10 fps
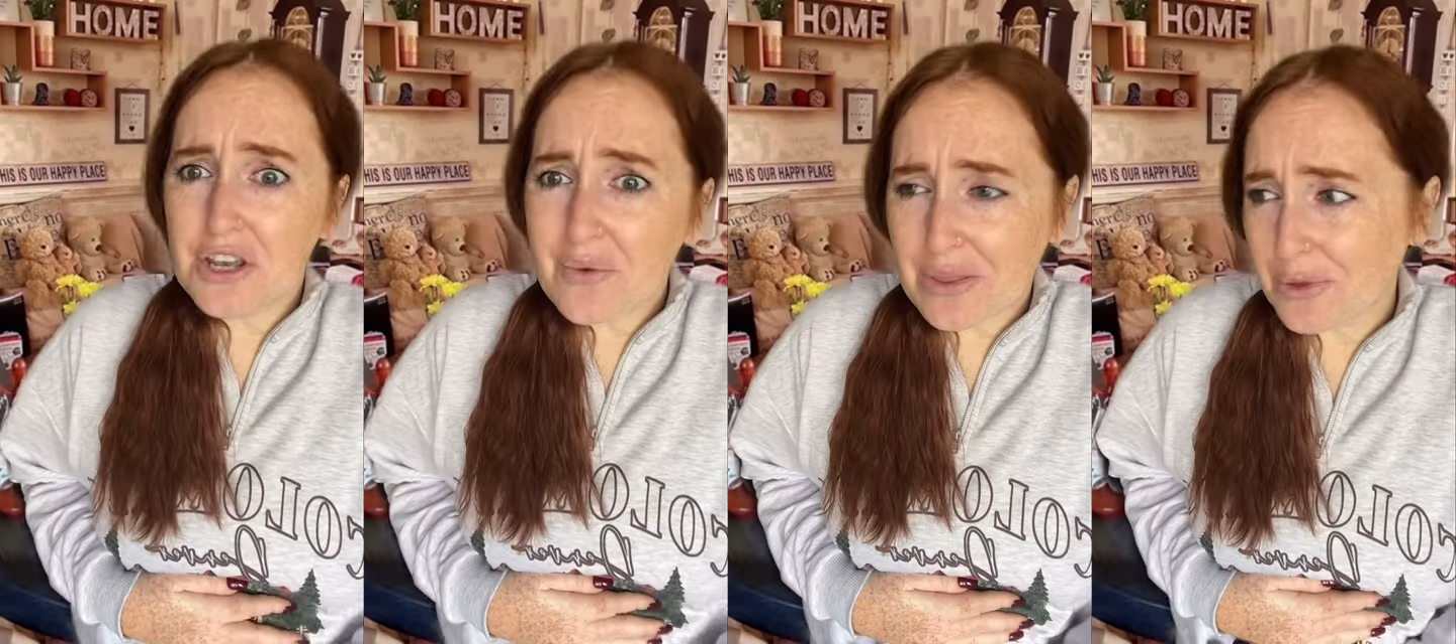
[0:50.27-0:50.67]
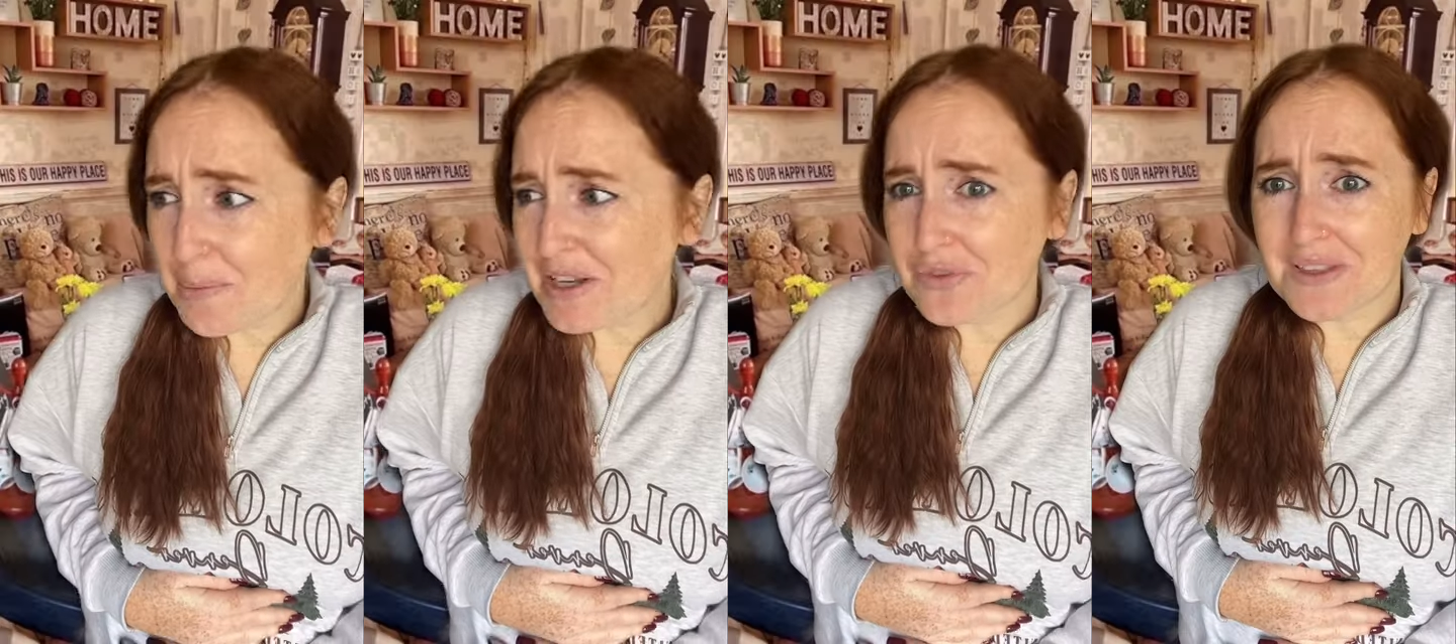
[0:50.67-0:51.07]
No, I
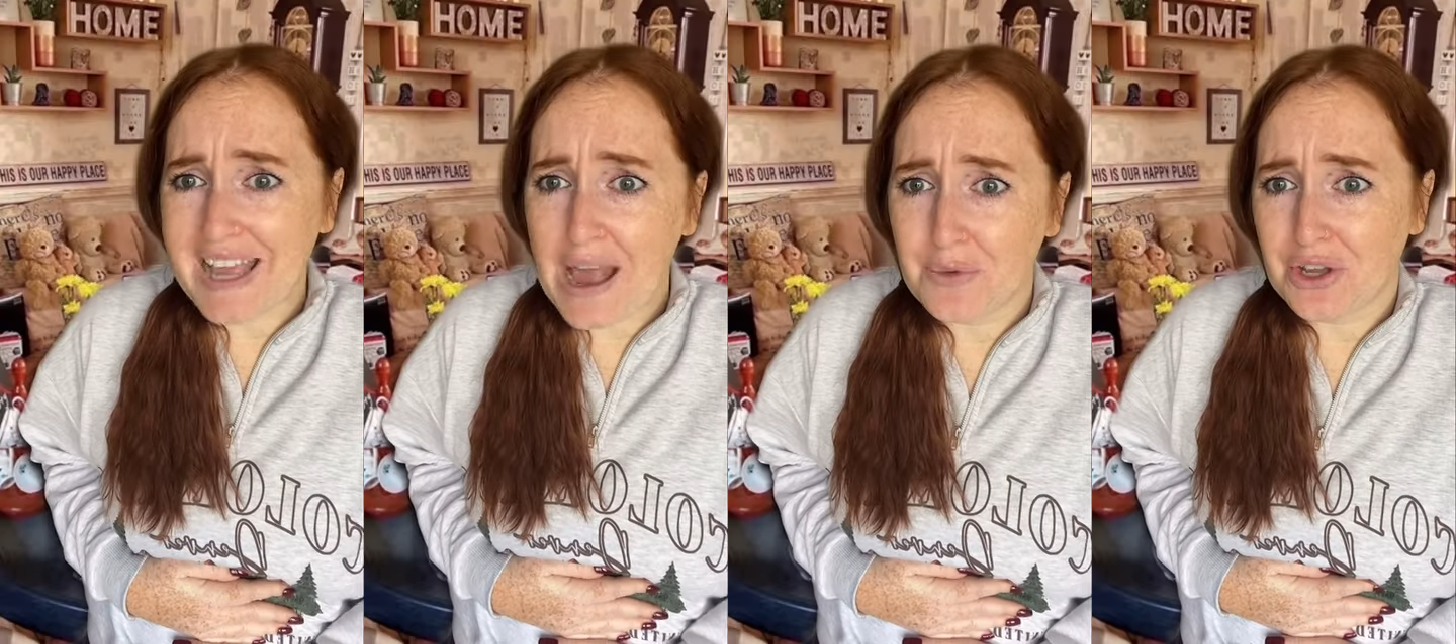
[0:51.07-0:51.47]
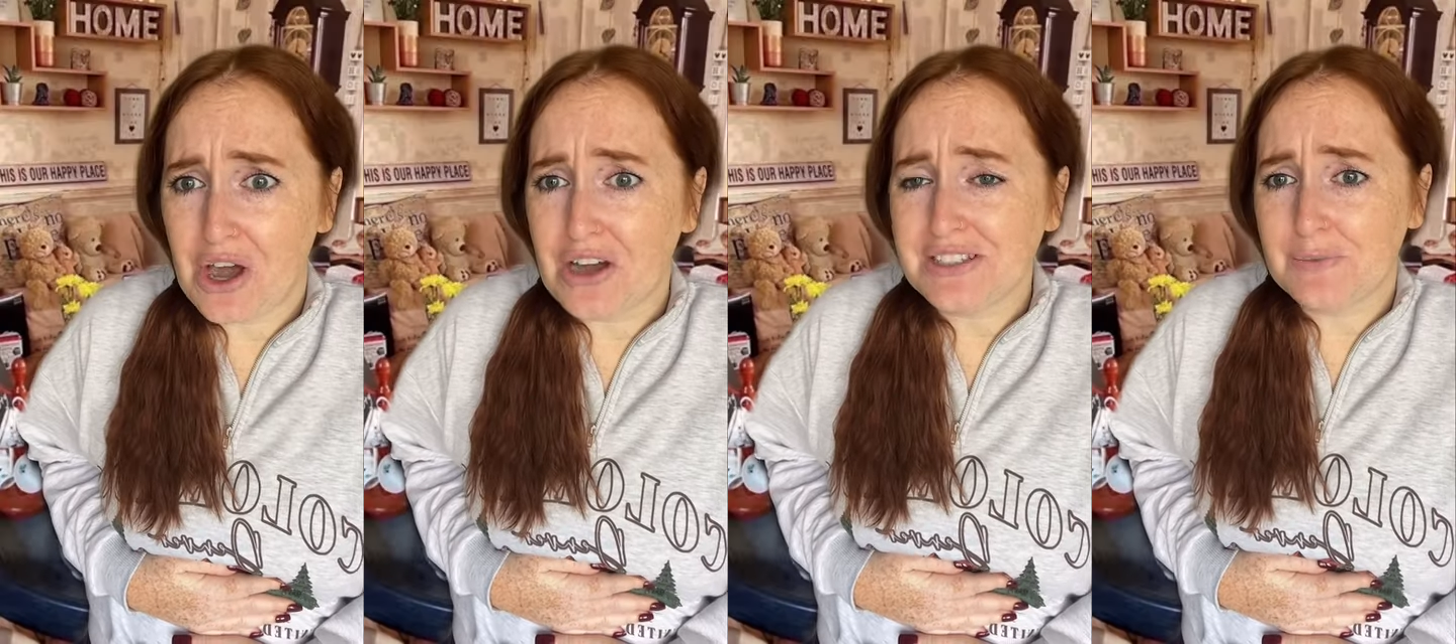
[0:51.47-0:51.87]
thought the picture of the cow on
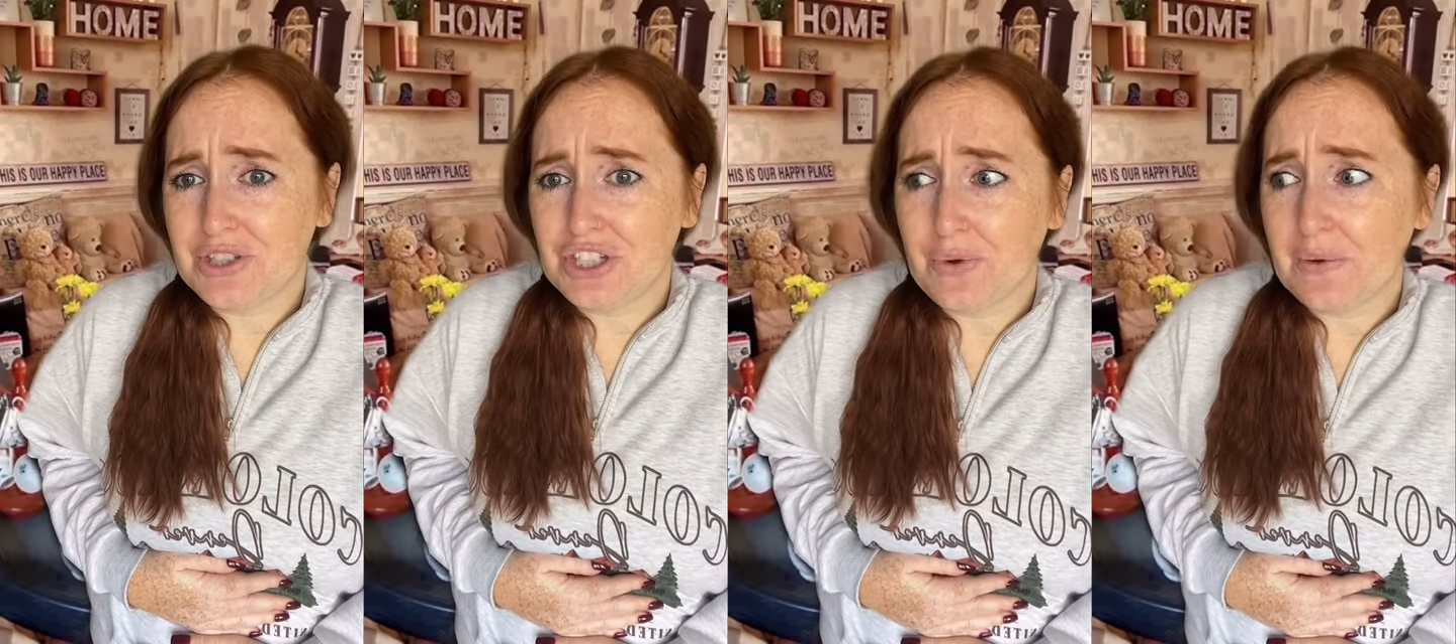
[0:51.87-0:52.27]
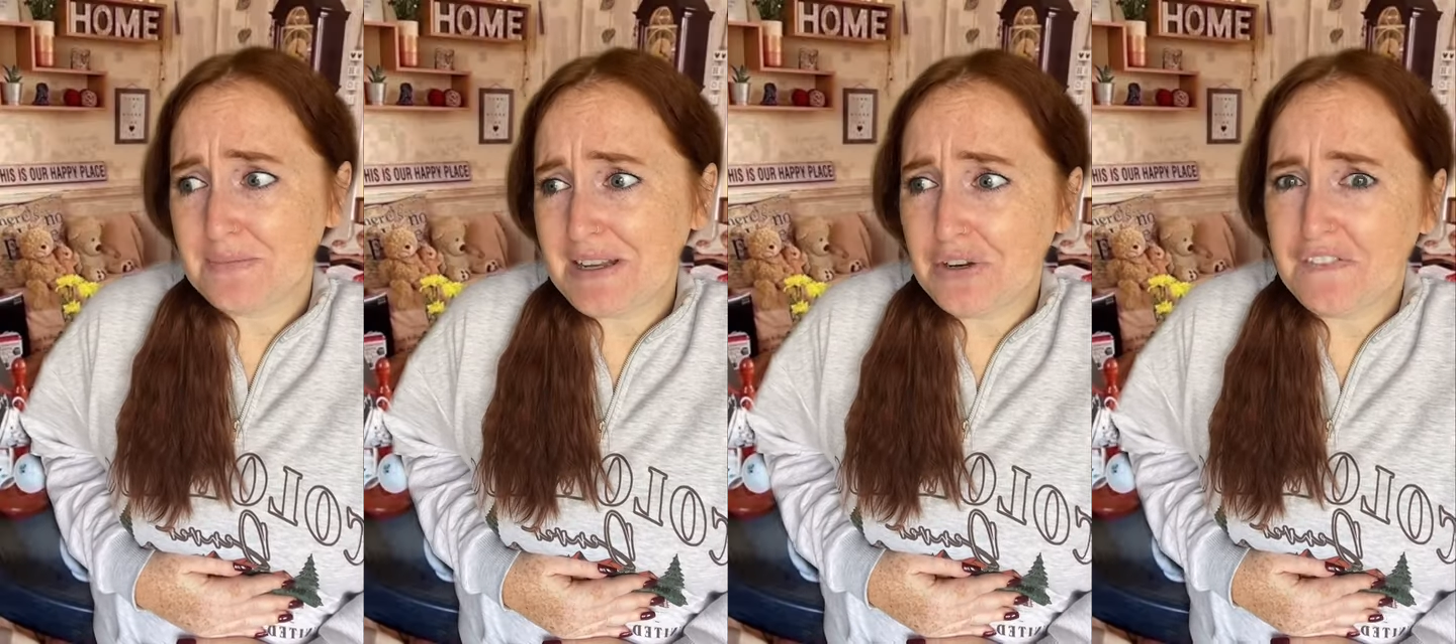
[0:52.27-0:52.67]
the carton was to show it
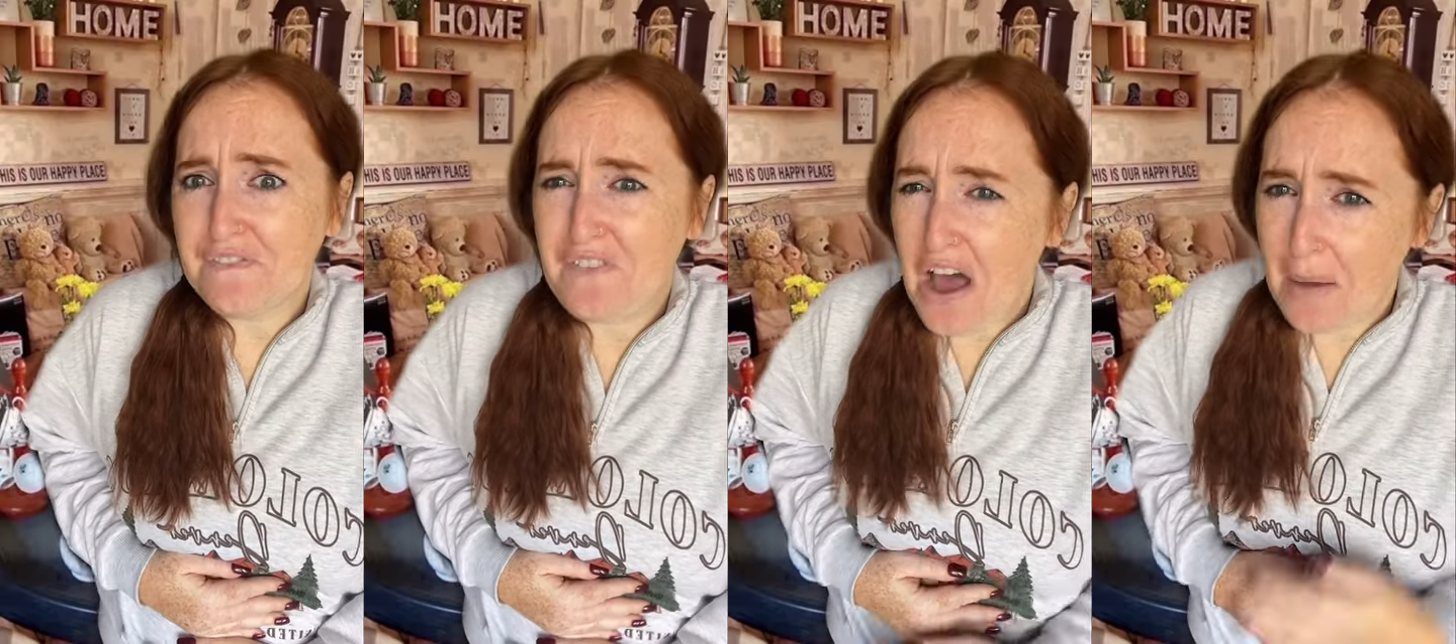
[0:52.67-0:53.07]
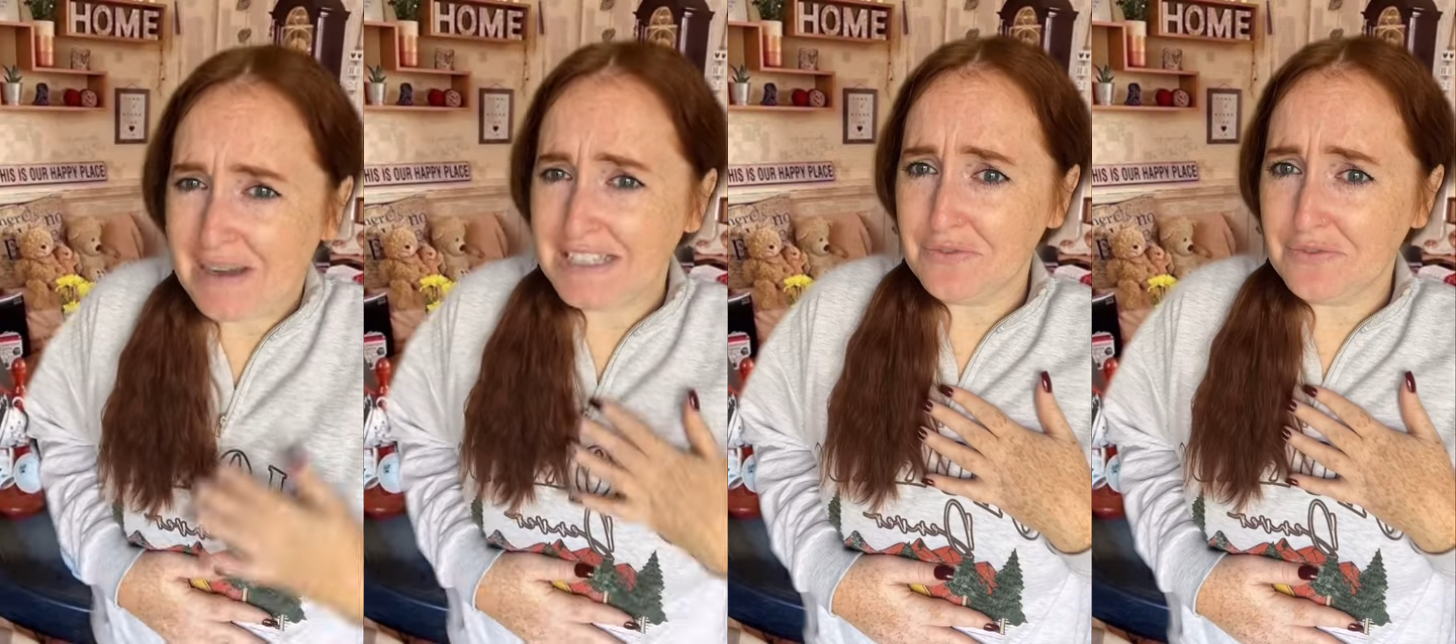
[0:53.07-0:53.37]
was made on a farm.